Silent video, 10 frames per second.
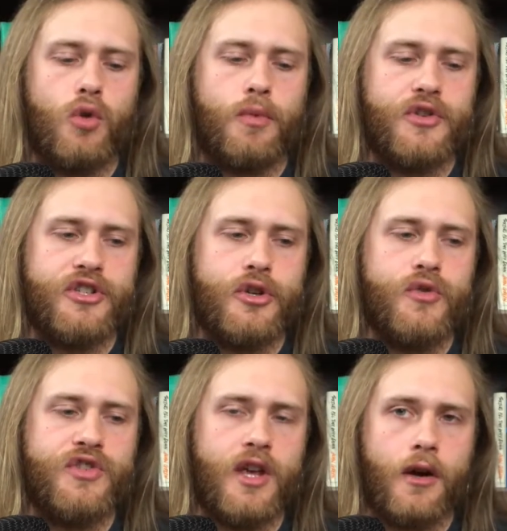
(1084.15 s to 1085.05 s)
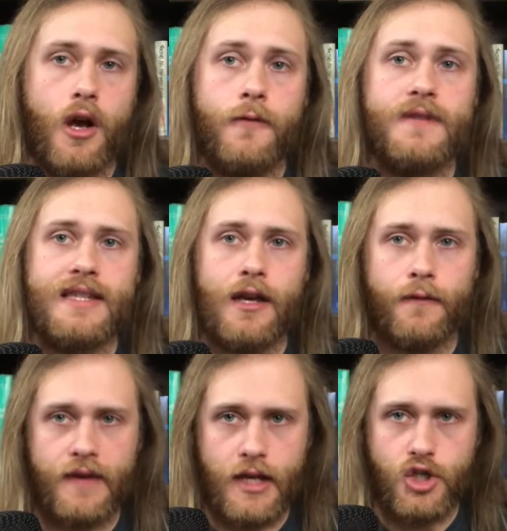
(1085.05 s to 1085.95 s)
pursues their own
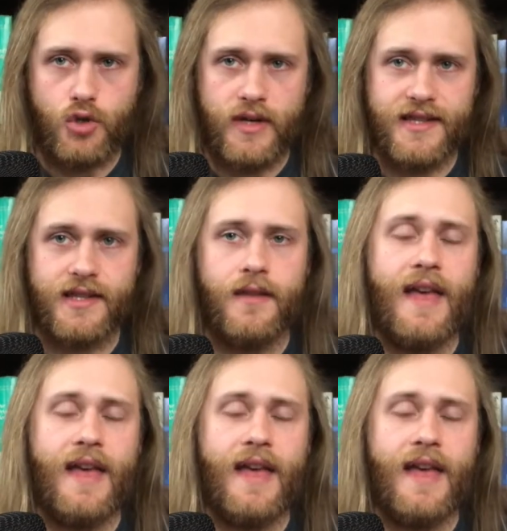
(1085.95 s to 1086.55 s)
self-interest,